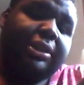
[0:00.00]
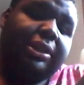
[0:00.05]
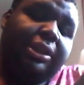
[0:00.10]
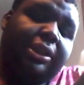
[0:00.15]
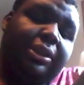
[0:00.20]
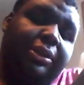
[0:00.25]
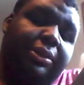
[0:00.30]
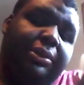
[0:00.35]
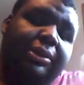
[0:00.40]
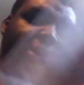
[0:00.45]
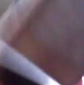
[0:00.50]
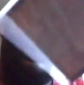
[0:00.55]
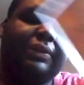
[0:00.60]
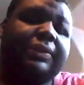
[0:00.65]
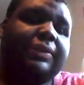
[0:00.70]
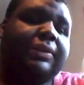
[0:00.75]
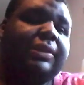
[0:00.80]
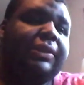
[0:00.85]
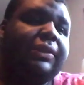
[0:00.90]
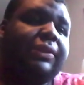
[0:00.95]
Here is
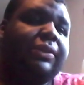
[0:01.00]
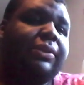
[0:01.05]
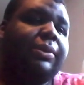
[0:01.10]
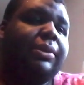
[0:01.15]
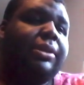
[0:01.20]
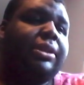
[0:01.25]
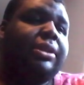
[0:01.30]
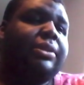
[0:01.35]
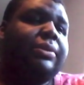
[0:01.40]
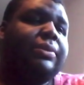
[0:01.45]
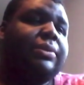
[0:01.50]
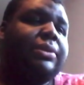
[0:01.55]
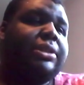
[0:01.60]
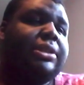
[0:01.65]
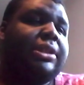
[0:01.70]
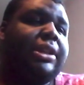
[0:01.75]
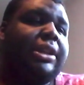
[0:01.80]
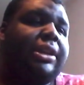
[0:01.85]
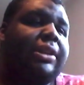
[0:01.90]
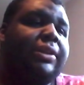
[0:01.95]
disc one,
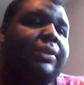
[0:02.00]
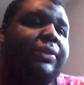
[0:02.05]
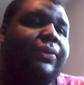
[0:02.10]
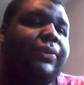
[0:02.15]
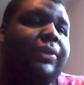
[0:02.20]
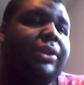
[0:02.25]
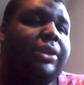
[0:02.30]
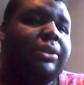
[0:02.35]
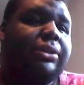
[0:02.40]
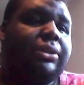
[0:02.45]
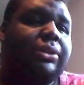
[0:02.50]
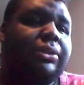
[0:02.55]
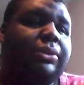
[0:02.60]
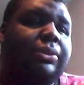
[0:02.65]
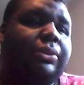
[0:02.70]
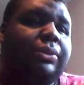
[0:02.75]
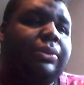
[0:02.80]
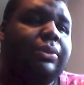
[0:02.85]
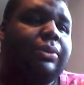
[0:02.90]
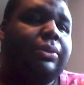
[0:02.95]
which has
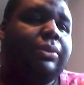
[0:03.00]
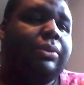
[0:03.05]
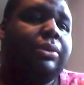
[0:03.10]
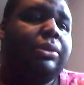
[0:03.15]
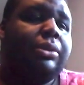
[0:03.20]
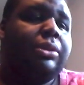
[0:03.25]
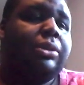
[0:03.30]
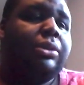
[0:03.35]
volume